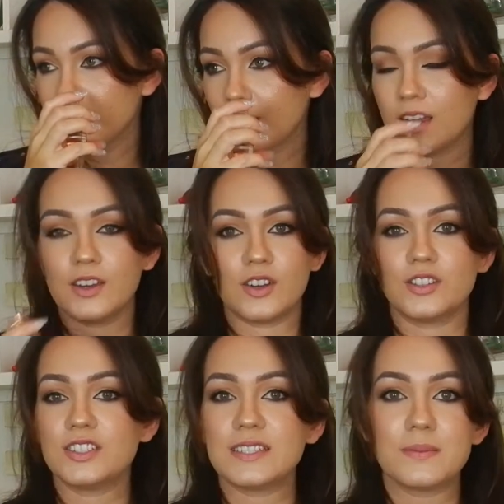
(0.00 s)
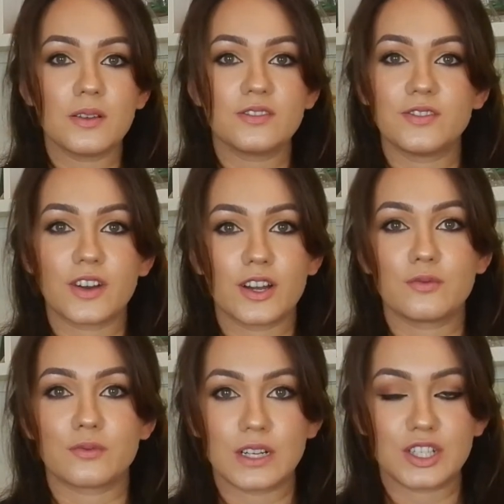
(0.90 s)
I don't know, it just smells very
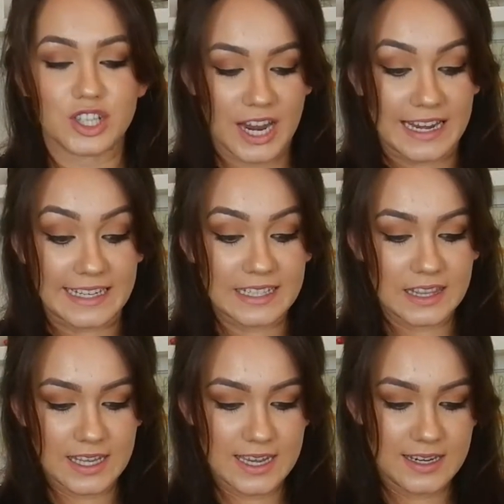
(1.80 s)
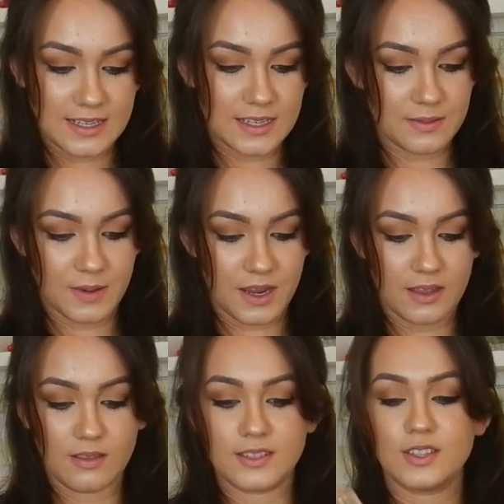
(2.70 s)
rich and clean to
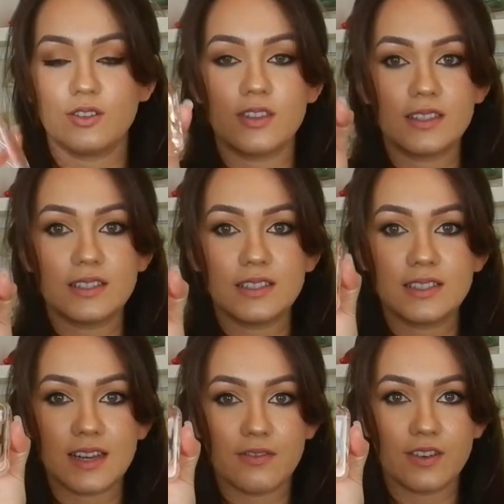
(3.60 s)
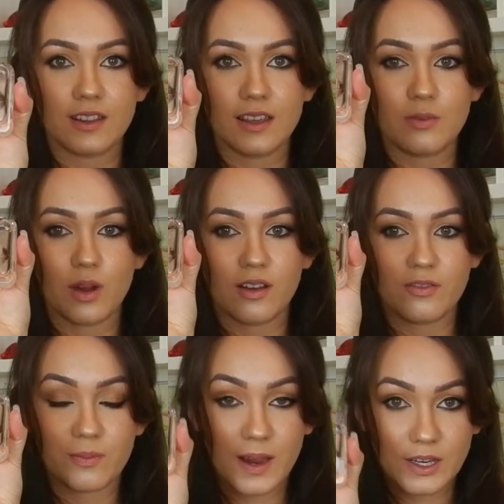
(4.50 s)
me. So this is definitely one
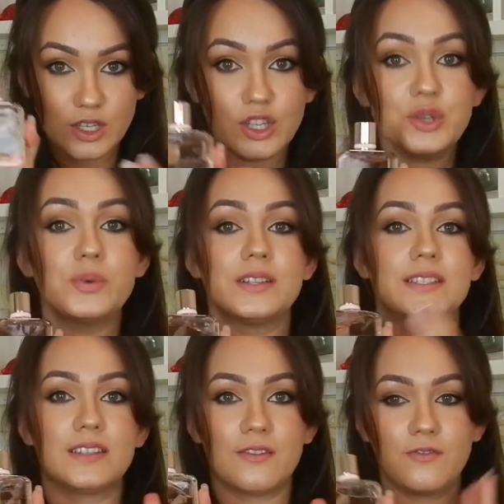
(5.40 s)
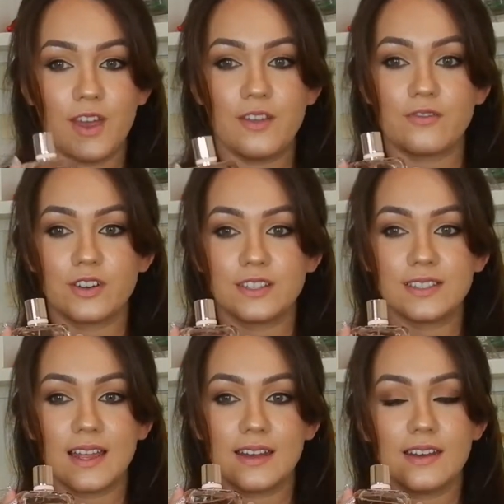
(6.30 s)
of my newest
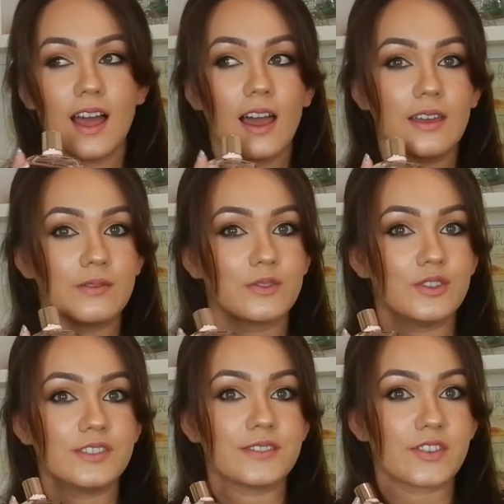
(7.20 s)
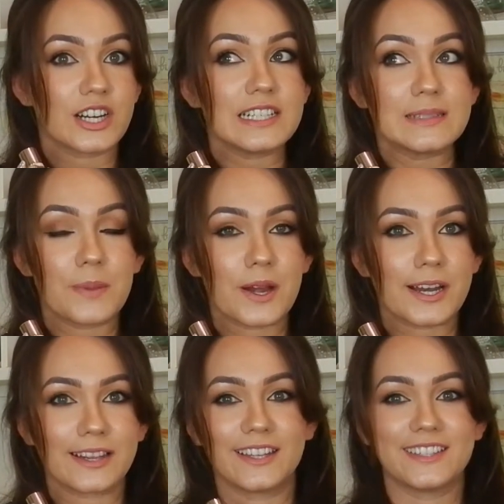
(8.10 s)
favorites, and I use it very
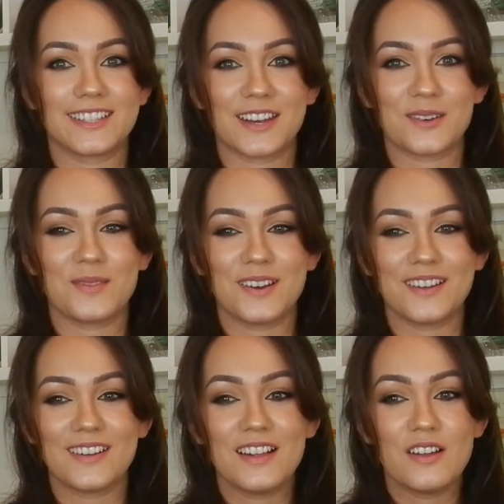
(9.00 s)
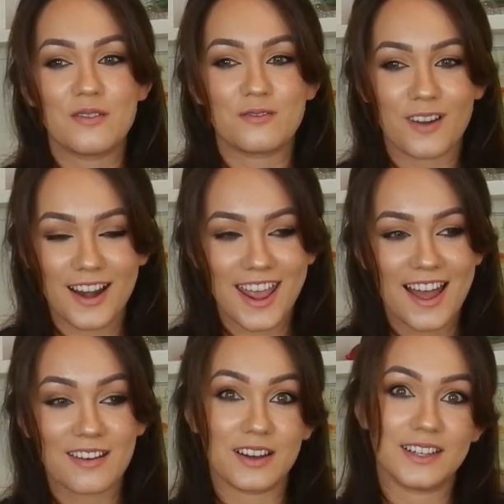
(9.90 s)
sparingly because I don't want to run
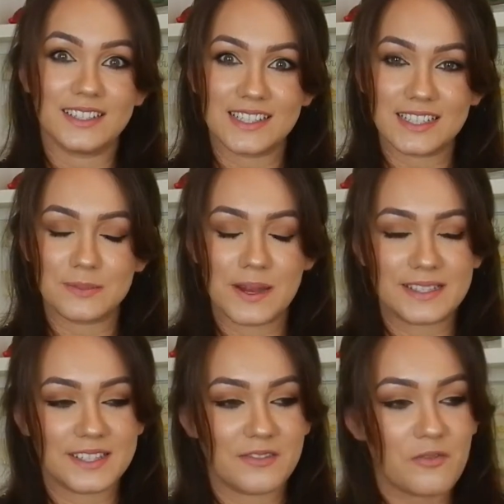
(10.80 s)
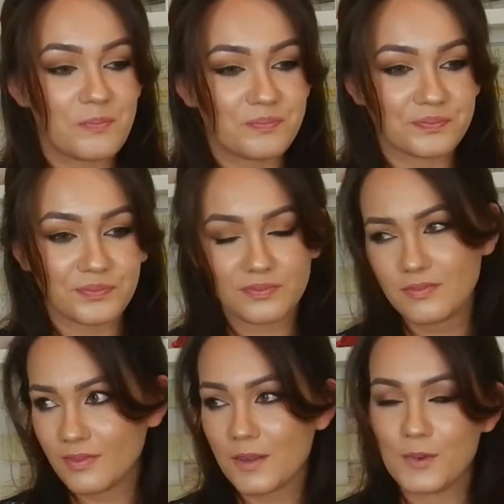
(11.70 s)
out. It is expensive.
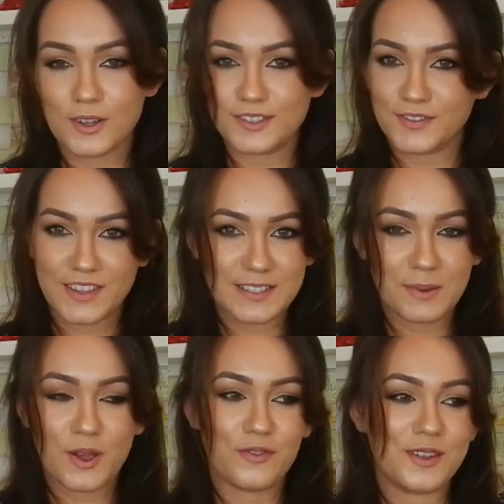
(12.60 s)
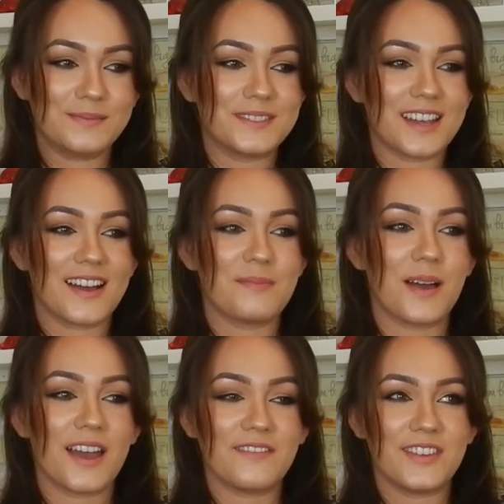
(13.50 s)
Most of these perfumes are,
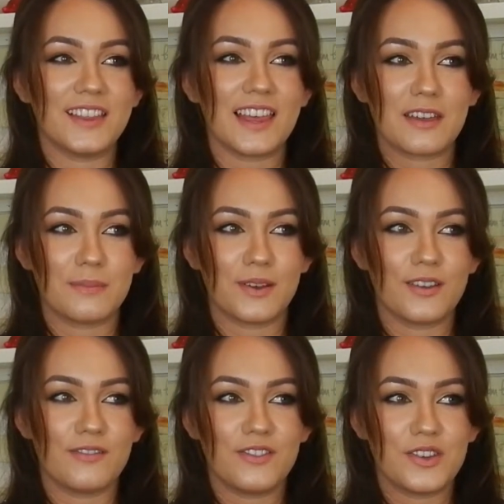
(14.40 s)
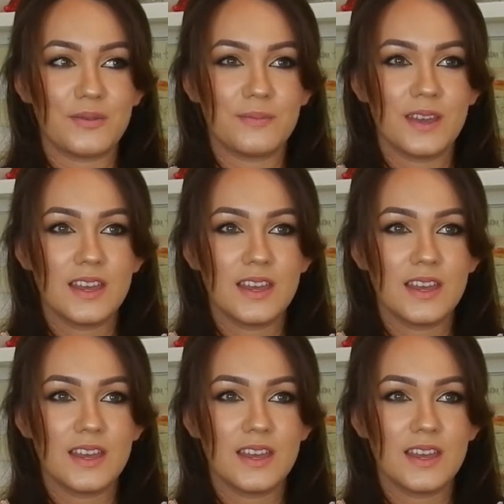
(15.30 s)
but I feel like a perfume,